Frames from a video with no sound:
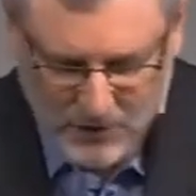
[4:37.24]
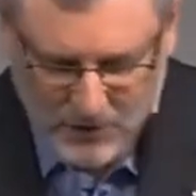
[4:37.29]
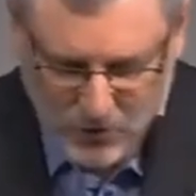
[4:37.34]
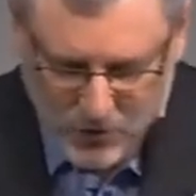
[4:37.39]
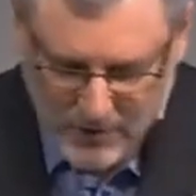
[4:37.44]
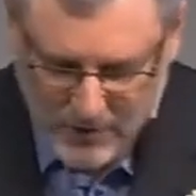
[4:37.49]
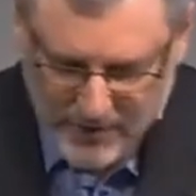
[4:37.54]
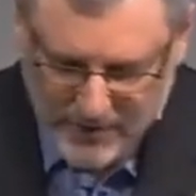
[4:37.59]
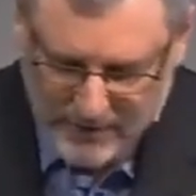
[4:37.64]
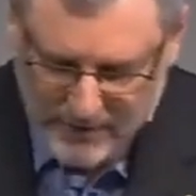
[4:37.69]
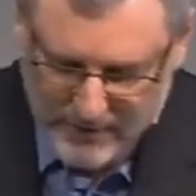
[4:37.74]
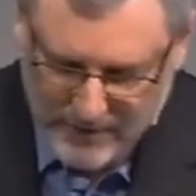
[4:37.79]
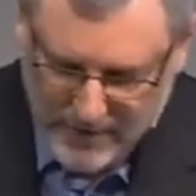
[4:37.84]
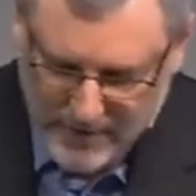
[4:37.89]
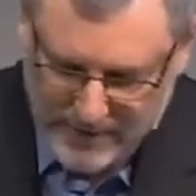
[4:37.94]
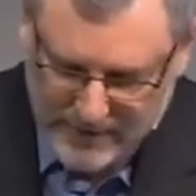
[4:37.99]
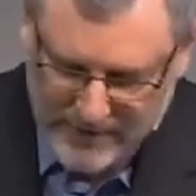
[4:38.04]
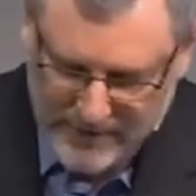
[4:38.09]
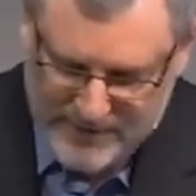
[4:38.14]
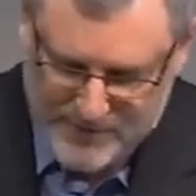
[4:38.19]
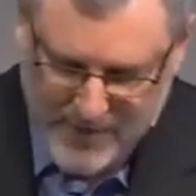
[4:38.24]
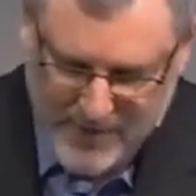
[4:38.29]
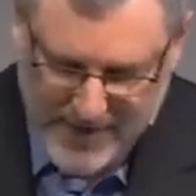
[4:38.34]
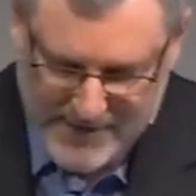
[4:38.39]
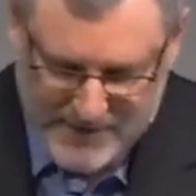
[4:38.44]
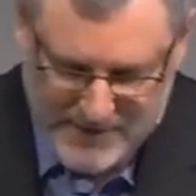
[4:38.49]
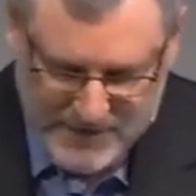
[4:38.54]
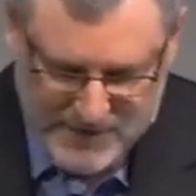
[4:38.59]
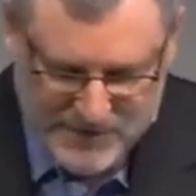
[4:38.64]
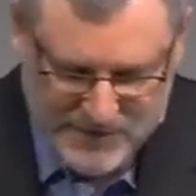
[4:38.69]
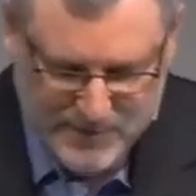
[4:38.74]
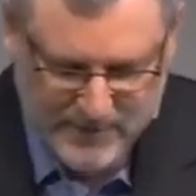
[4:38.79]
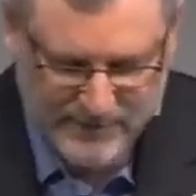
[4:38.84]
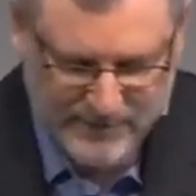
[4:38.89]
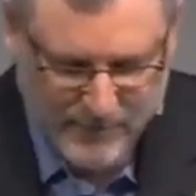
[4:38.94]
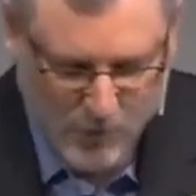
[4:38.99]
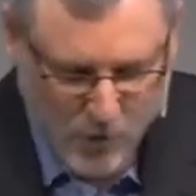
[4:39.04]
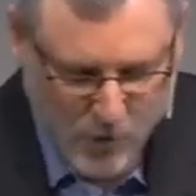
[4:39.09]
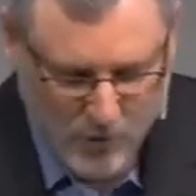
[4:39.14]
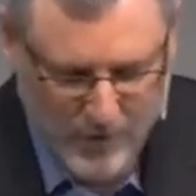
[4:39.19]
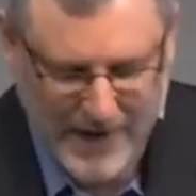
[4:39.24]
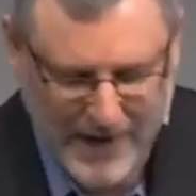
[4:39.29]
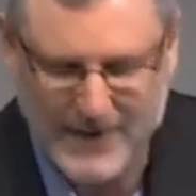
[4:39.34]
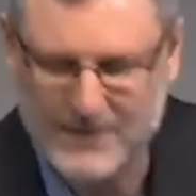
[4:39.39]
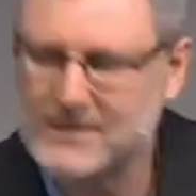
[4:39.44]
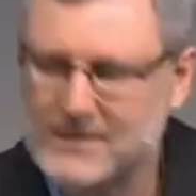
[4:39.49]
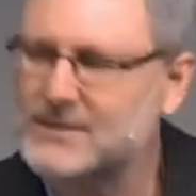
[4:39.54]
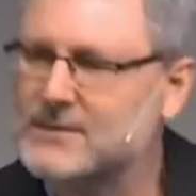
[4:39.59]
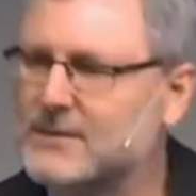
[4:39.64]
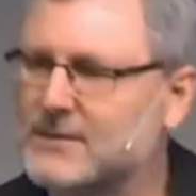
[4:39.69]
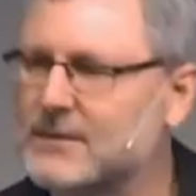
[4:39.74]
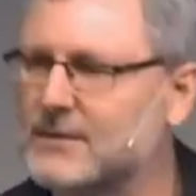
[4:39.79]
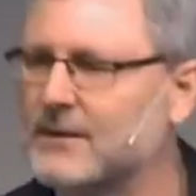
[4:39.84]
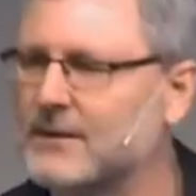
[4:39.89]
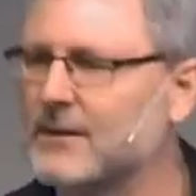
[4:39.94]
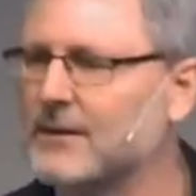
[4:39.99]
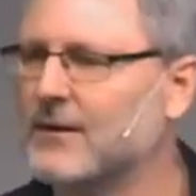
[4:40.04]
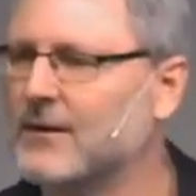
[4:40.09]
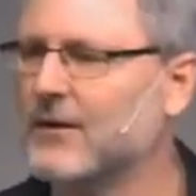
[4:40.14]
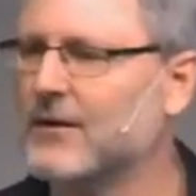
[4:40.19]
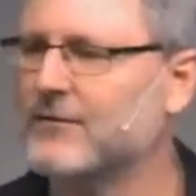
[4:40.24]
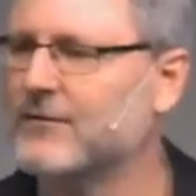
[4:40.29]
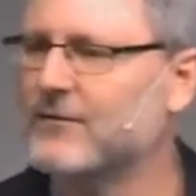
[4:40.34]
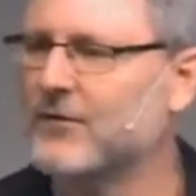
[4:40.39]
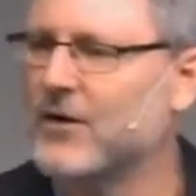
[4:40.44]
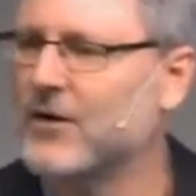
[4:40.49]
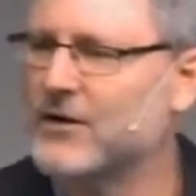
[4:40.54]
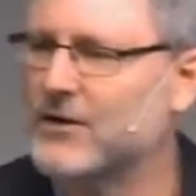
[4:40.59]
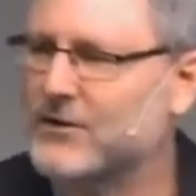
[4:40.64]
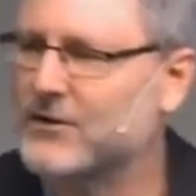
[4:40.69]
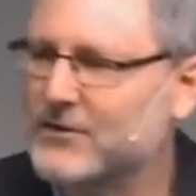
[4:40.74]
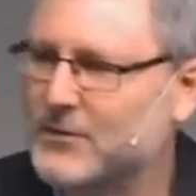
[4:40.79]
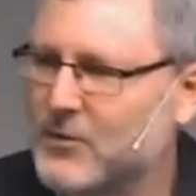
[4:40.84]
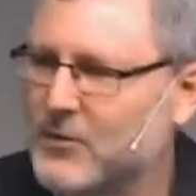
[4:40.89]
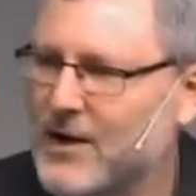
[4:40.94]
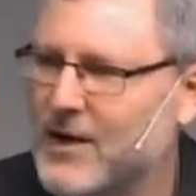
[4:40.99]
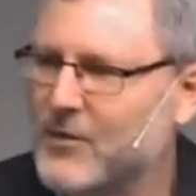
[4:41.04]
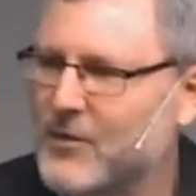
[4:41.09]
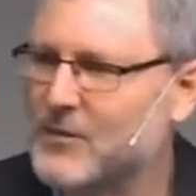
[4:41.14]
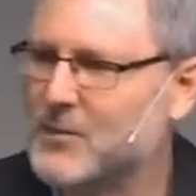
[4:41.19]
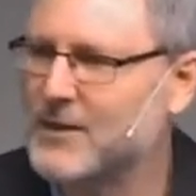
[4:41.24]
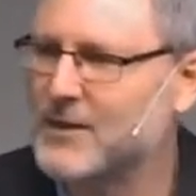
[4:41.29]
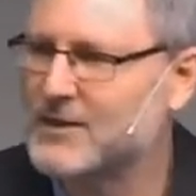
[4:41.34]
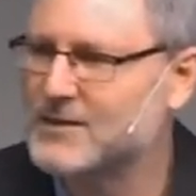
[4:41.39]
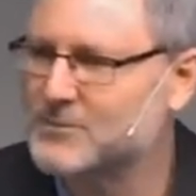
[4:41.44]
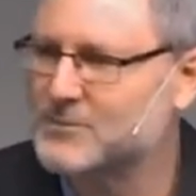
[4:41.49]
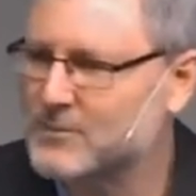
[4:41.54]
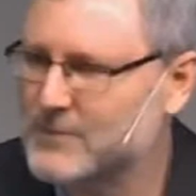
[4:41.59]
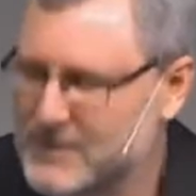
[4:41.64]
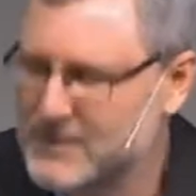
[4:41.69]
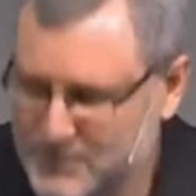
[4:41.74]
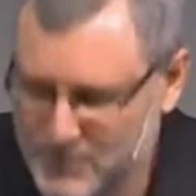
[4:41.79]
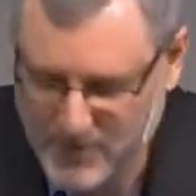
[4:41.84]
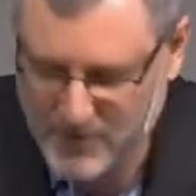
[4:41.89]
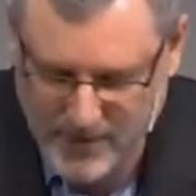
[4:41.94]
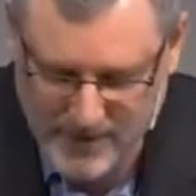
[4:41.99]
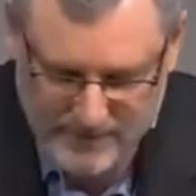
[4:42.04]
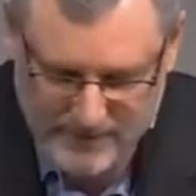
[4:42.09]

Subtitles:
look at this passage before us, I'd invite you to pray with me. Let's pray.